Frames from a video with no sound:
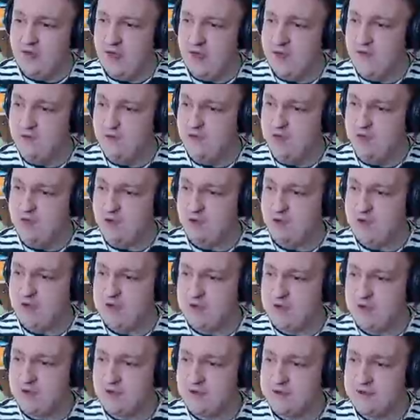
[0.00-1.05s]
every
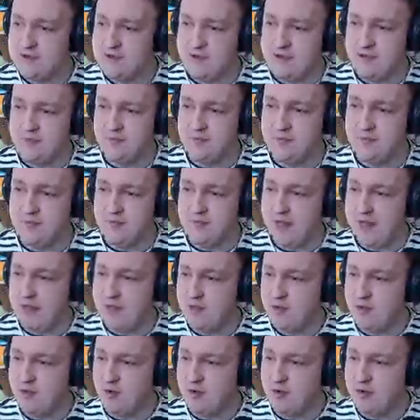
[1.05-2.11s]
creature has like
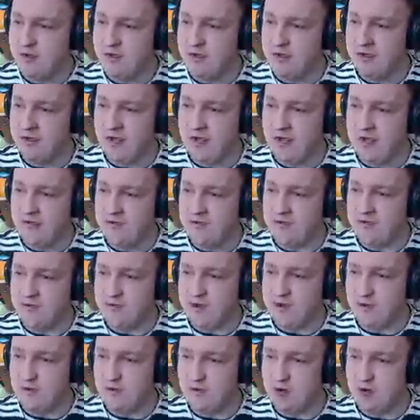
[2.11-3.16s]
black or other lines
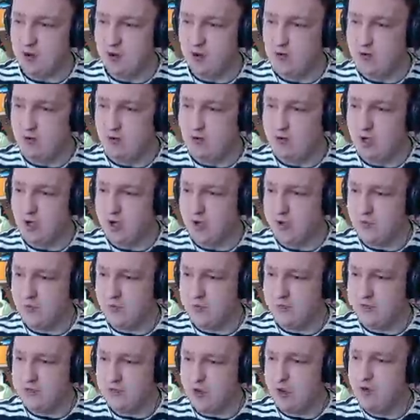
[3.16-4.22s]
around it. Oh god,
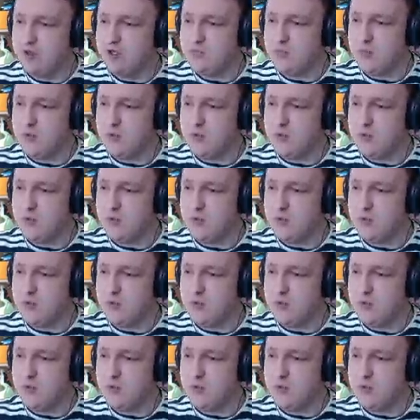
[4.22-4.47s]
what's that? Oh, the